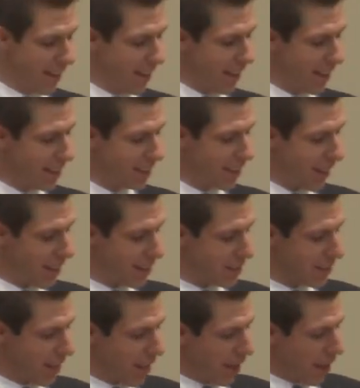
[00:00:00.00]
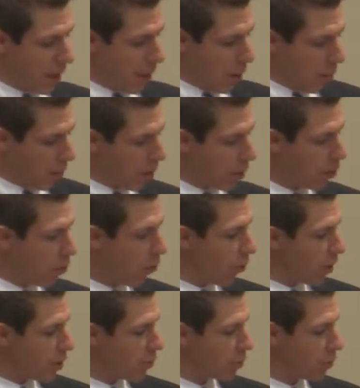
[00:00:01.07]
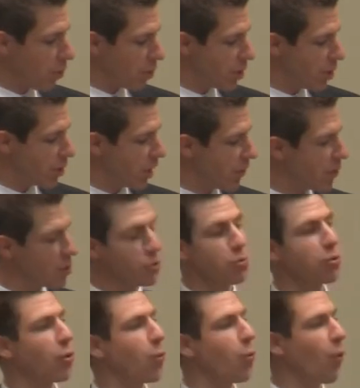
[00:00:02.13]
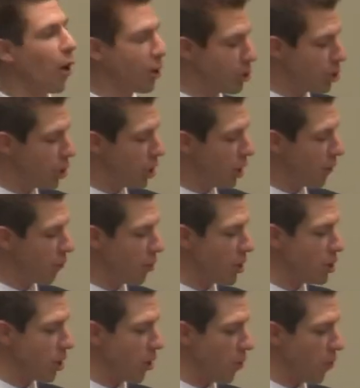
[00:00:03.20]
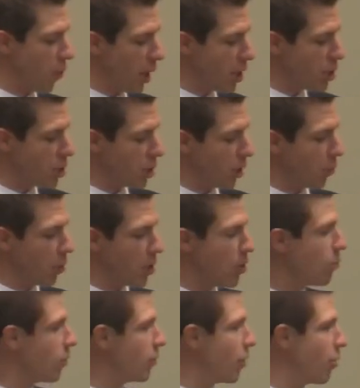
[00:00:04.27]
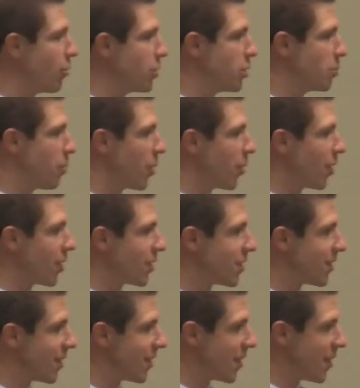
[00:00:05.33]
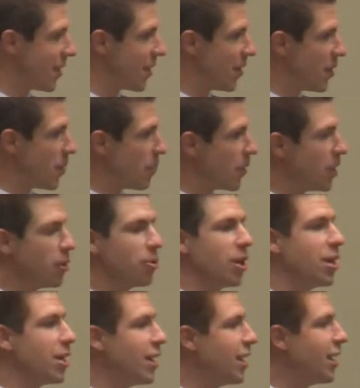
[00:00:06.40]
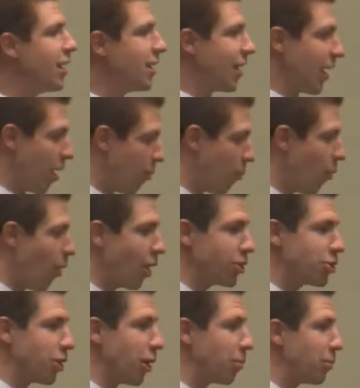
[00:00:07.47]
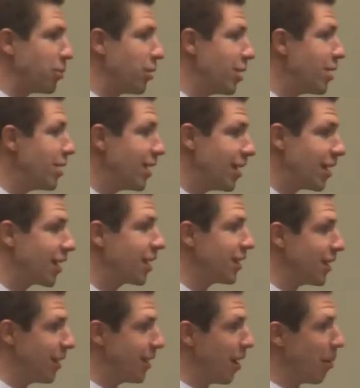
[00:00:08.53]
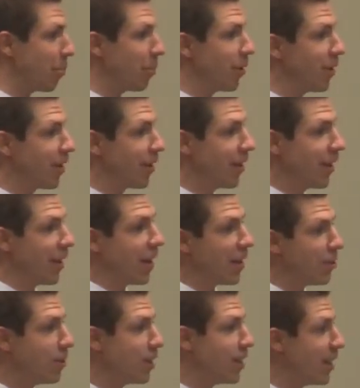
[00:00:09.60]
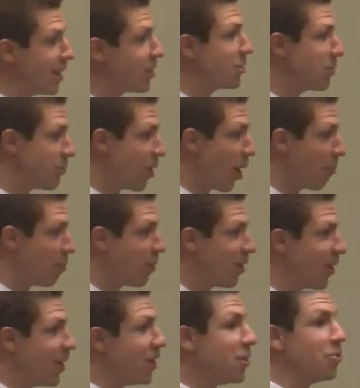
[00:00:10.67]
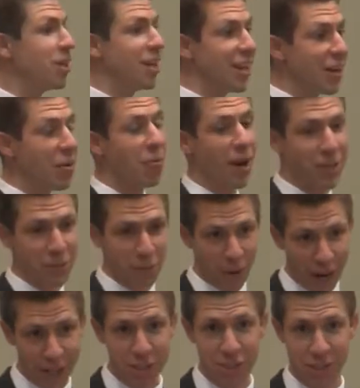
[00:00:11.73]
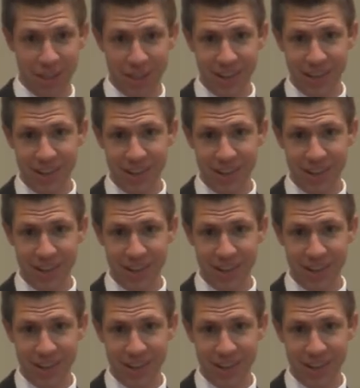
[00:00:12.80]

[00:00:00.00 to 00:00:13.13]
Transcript: He says, But according to his mercy, he saved us through the washing of regeneration and renewal of the Holy Spirit you didn't need a wash up, you didn't need a clean up, you didn't need a tune up, you needed a resurrection.